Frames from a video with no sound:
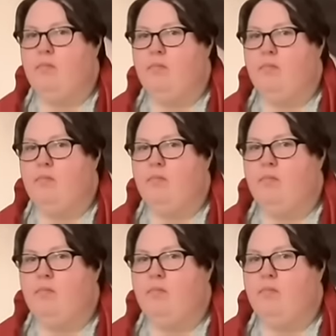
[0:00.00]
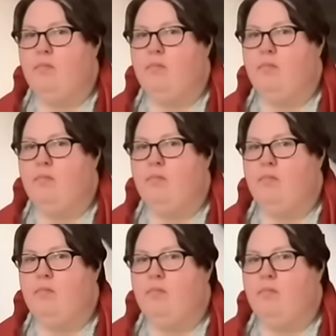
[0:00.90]

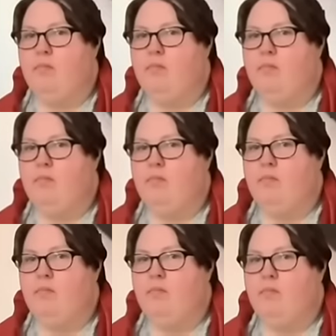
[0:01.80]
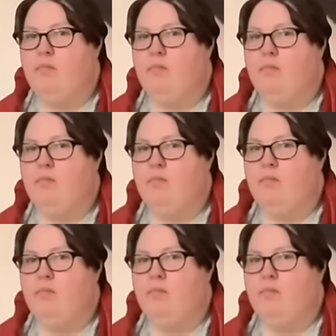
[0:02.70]

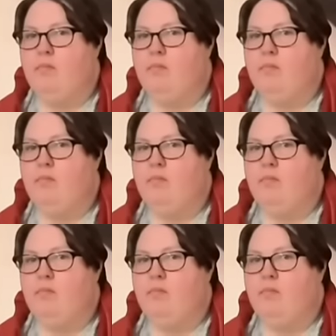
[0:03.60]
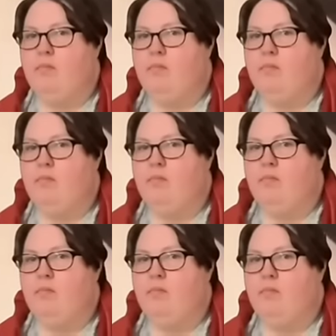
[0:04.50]

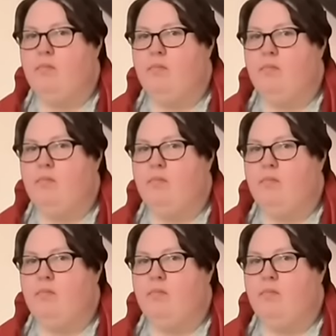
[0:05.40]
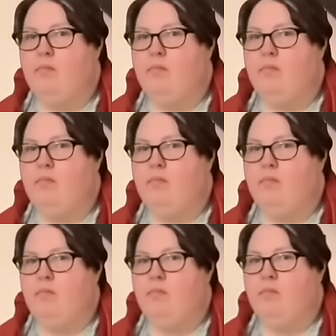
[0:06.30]

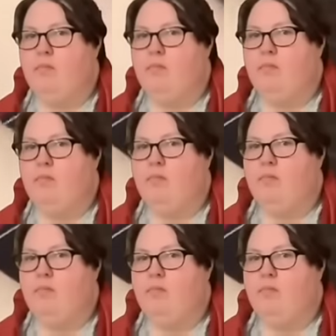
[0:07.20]
[no speech]